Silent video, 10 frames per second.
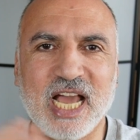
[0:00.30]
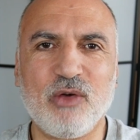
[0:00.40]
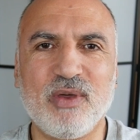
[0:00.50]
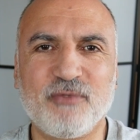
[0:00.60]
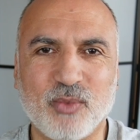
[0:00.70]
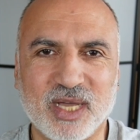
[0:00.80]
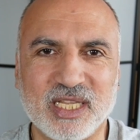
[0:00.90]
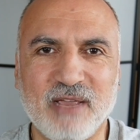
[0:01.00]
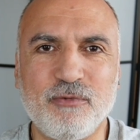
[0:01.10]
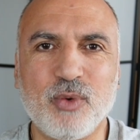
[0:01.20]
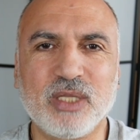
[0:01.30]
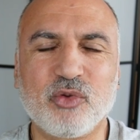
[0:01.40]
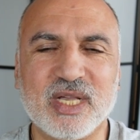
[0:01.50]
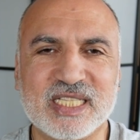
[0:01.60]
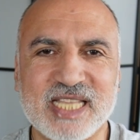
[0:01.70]
Hello everyone, if you
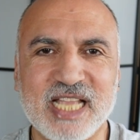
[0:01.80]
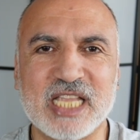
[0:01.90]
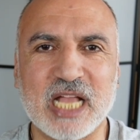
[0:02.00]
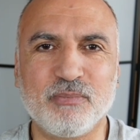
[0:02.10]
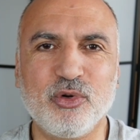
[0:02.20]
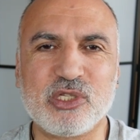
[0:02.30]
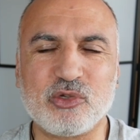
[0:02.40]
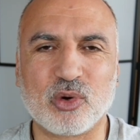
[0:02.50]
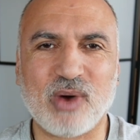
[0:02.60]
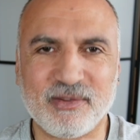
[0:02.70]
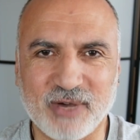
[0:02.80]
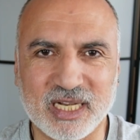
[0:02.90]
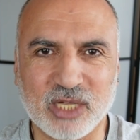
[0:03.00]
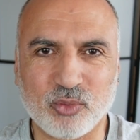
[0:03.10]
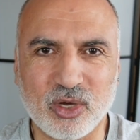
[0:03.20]
want to extend and boost your
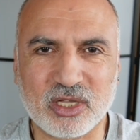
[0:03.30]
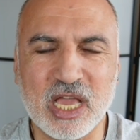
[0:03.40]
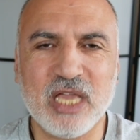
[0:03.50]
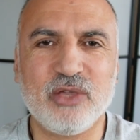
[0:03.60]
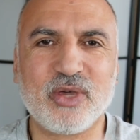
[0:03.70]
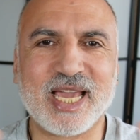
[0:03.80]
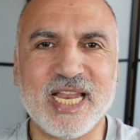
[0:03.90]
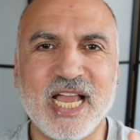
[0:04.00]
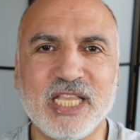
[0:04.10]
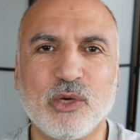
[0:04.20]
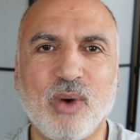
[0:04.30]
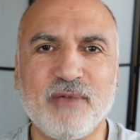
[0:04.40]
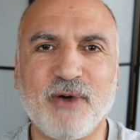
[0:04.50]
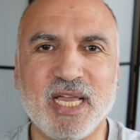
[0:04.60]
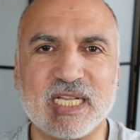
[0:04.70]
Wi-Fi network, you can add a
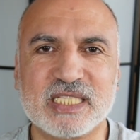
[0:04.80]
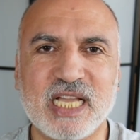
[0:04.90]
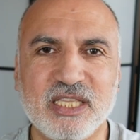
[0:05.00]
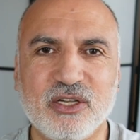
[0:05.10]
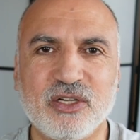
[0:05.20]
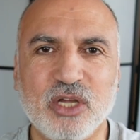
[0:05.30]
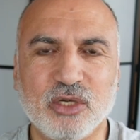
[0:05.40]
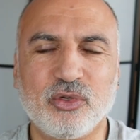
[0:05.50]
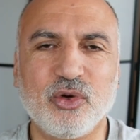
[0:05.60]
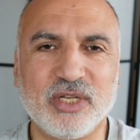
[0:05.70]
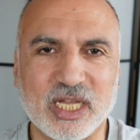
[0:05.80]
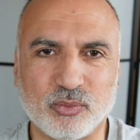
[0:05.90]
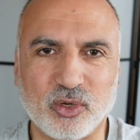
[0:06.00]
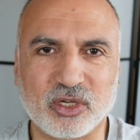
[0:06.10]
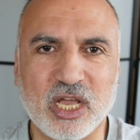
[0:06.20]
Wi-Fi extender to your
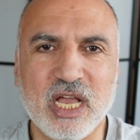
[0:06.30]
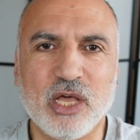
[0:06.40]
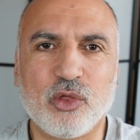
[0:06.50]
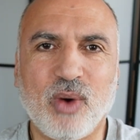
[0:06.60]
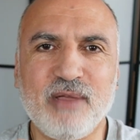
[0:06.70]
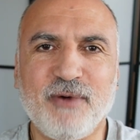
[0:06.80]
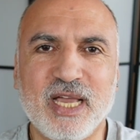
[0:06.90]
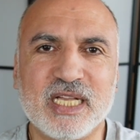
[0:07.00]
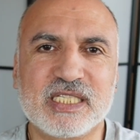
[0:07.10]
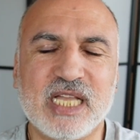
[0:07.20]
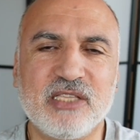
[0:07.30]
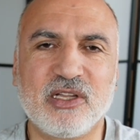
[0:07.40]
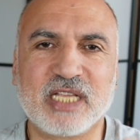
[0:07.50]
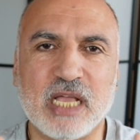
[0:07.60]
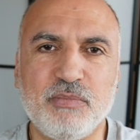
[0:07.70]
network. The Wi-Fi
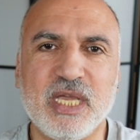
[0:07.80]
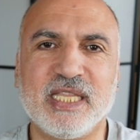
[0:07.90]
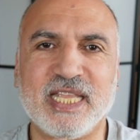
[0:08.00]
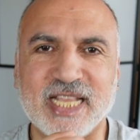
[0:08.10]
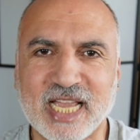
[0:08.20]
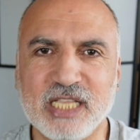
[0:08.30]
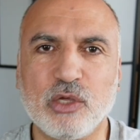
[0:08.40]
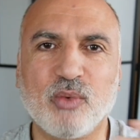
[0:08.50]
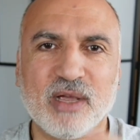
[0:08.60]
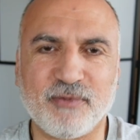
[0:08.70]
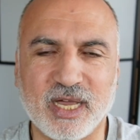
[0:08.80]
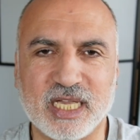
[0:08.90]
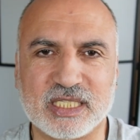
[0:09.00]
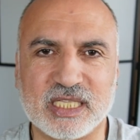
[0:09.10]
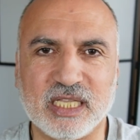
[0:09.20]
extender can be a dedicated
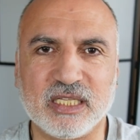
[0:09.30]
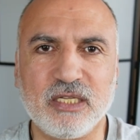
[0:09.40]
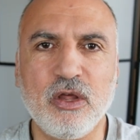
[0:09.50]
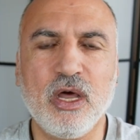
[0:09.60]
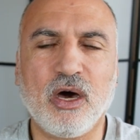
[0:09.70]
Wi-Fi extender